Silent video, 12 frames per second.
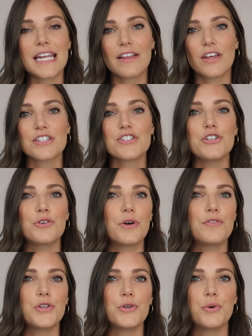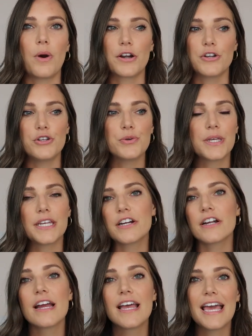that I like to do if you are new
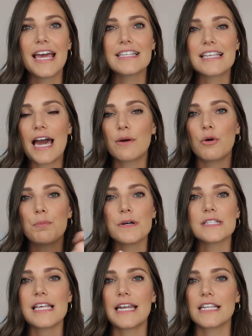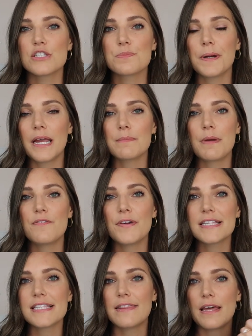here is I will put setting spray on my
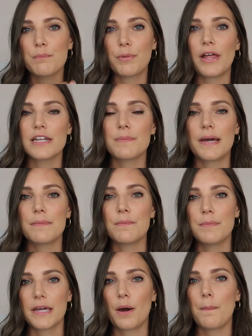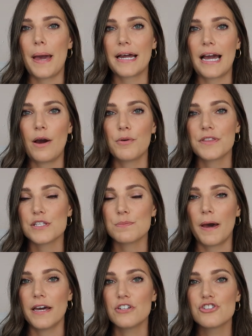face and then blend my makeup back out with a
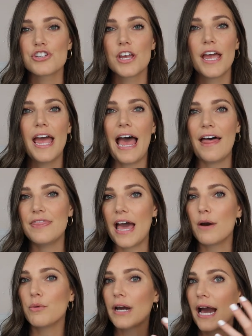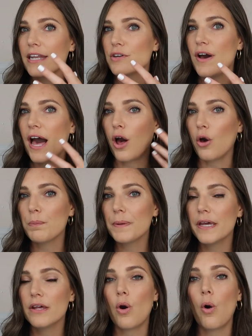sponge, and that will kind of help it.